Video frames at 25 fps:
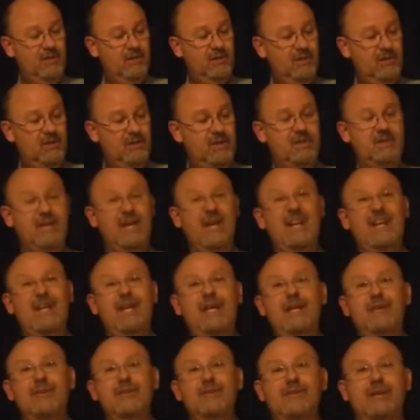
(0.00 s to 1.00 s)
Look at
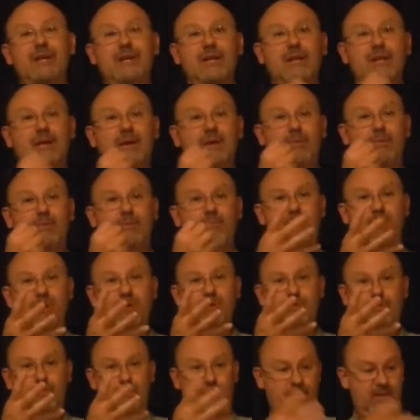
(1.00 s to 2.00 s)
that. Instantly,
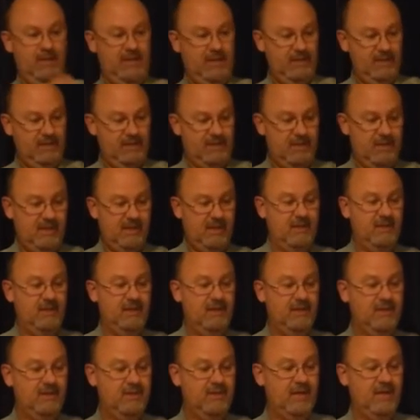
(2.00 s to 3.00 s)
boom,
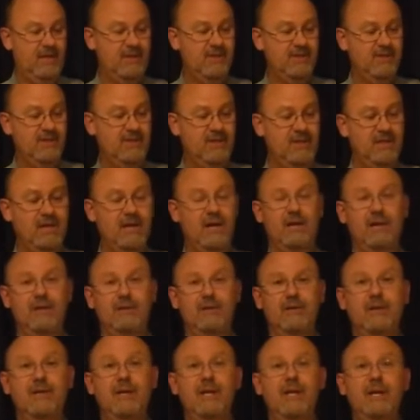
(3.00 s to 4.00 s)
it changes the
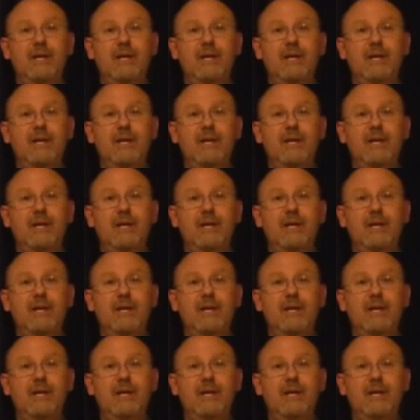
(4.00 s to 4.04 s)
color.